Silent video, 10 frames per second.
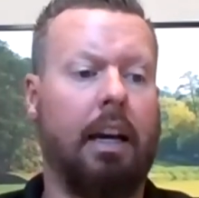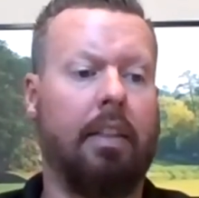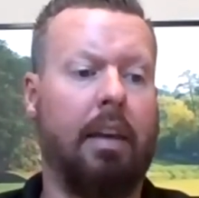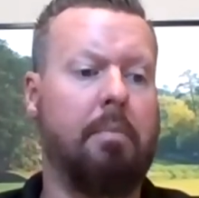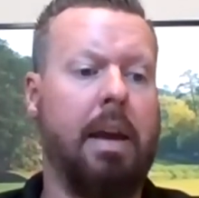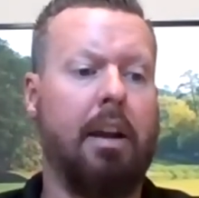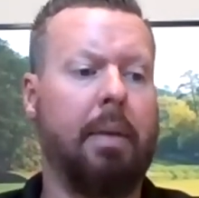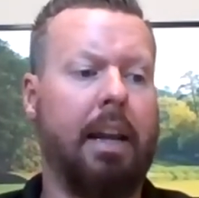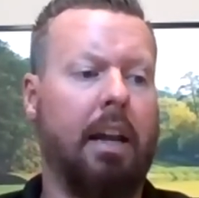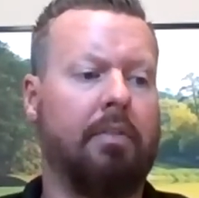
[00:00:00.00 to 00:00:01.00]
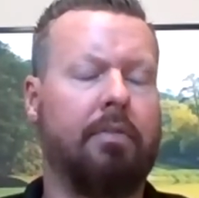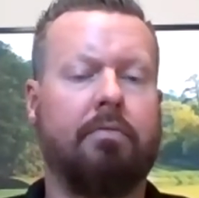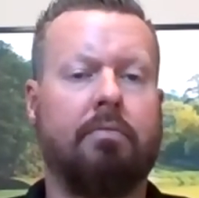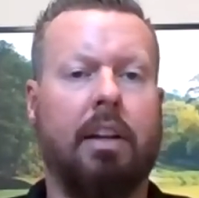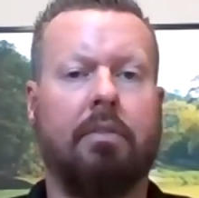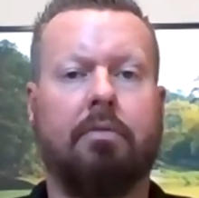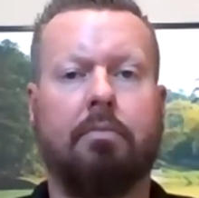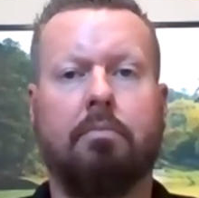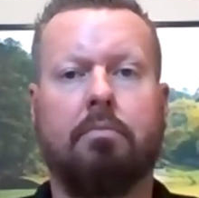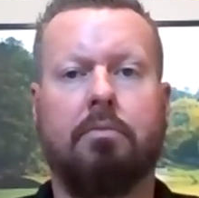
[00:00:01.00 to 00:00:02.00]
They may or may not have
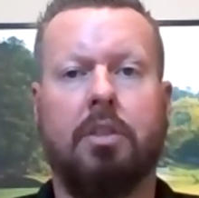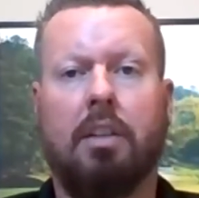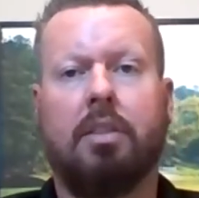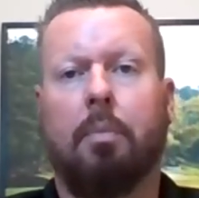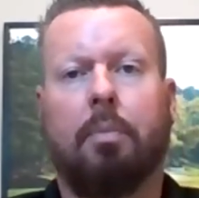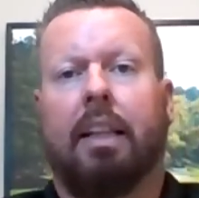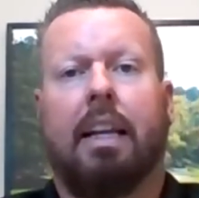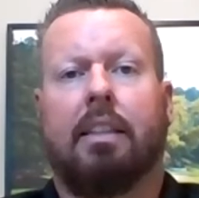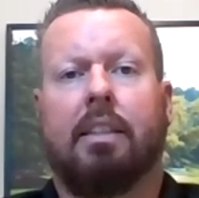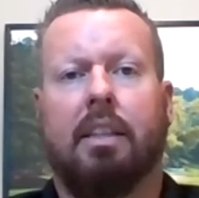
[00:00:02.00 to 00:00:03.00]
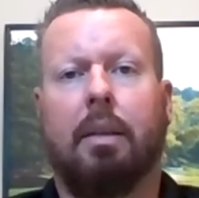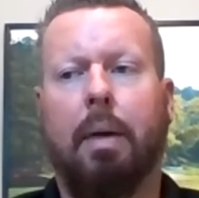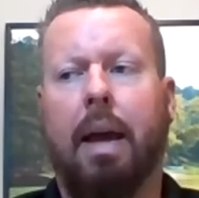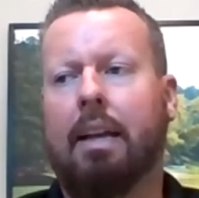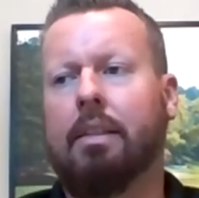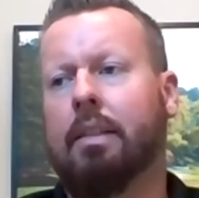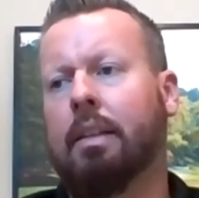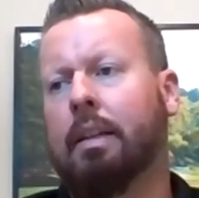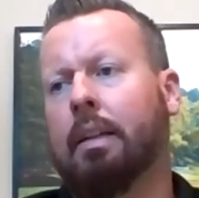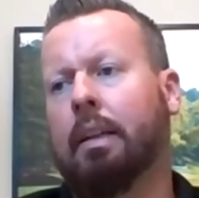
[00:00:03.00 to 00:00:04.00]
done something like this in the past.
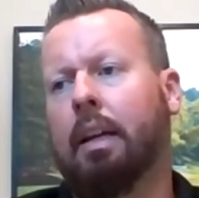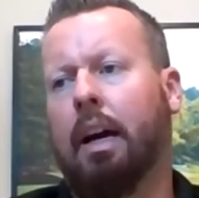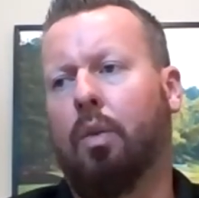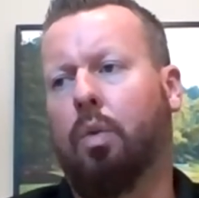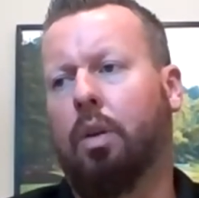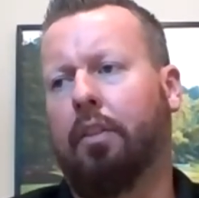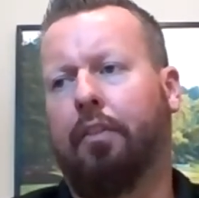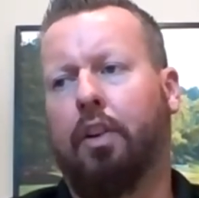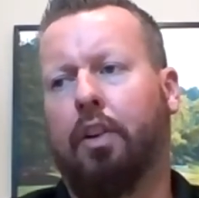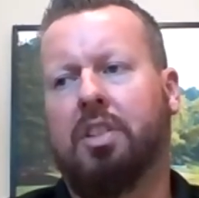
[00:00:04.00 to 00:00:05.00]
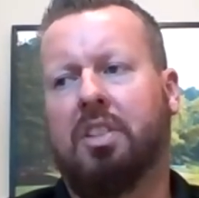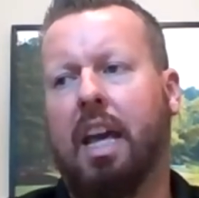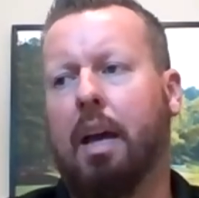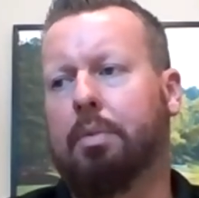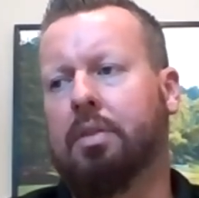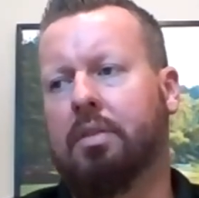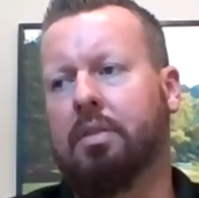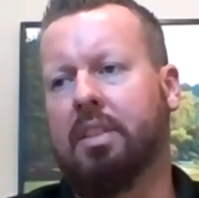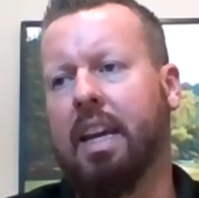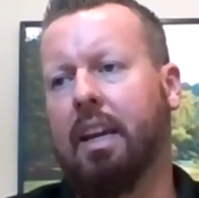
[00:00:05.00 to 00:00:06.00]
What are the first steps
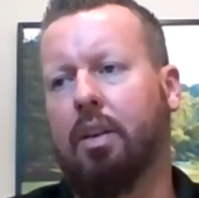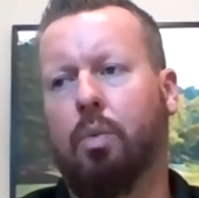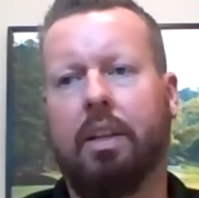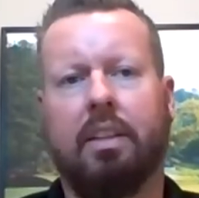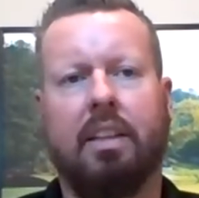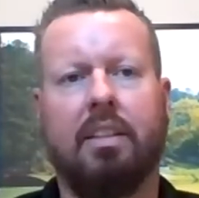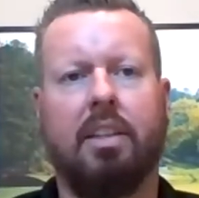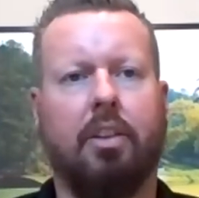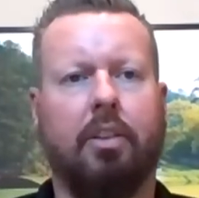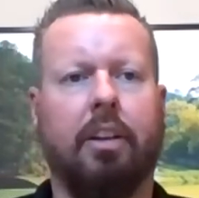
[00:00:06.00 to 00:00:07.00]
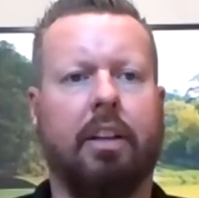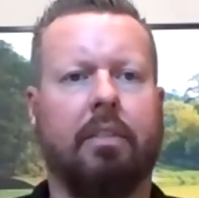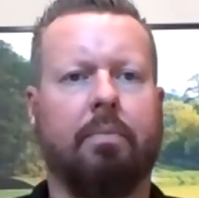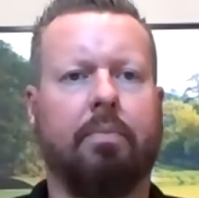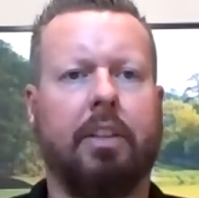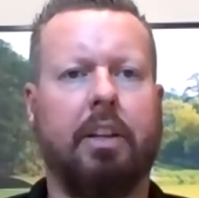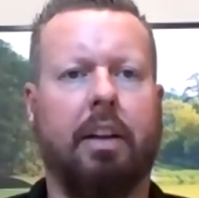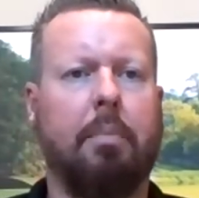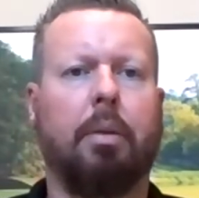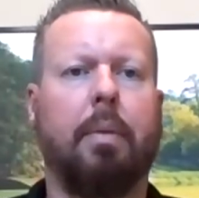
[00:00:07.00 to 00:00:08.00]
to take when considering,
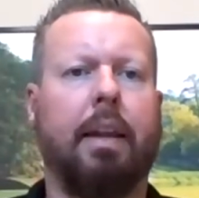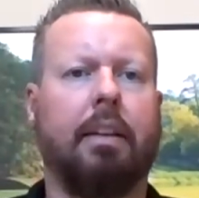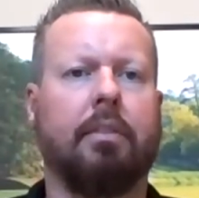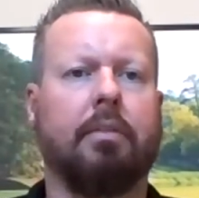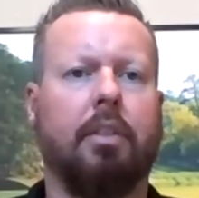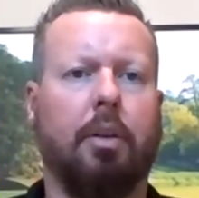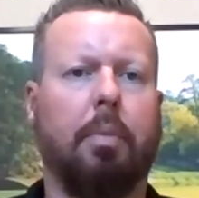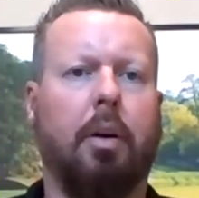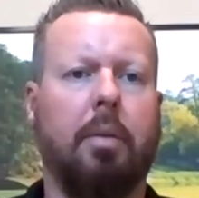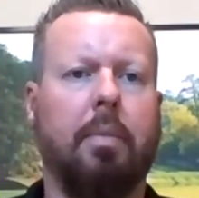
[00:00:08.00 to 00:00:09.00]
implementing third-party